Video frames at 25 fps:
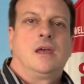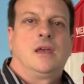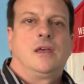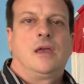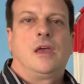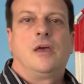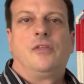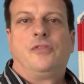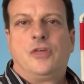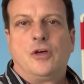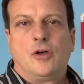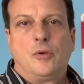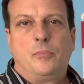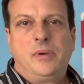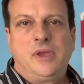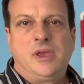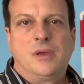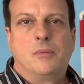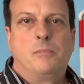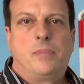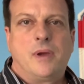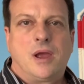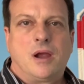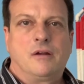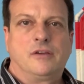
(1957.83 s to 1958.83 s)
they'll be
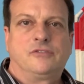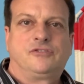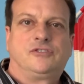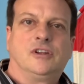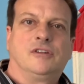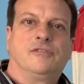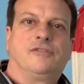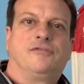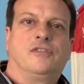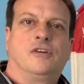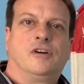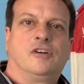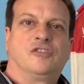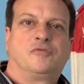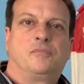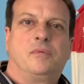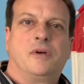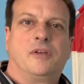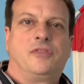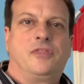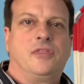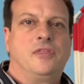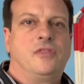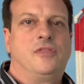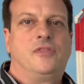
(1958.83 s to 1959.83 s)
embarrassed at first,
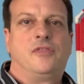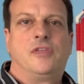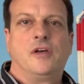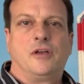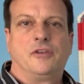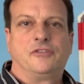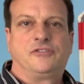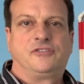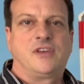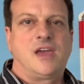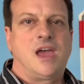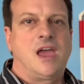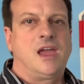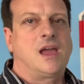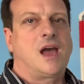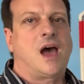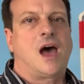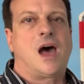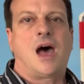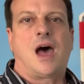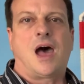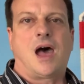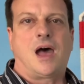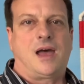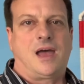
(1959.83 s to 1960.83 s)
but they'll say,
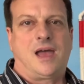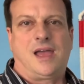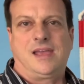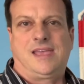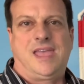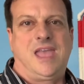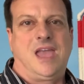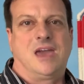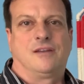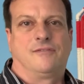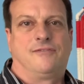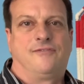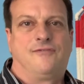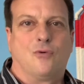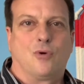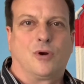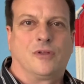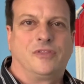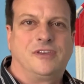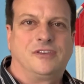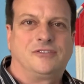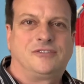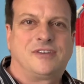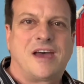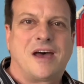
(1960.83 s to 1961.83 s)
I can't afford
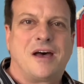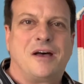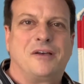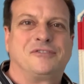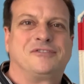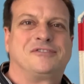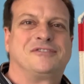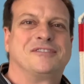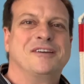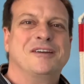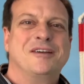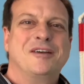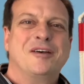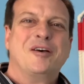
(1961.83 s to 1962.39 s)
this house.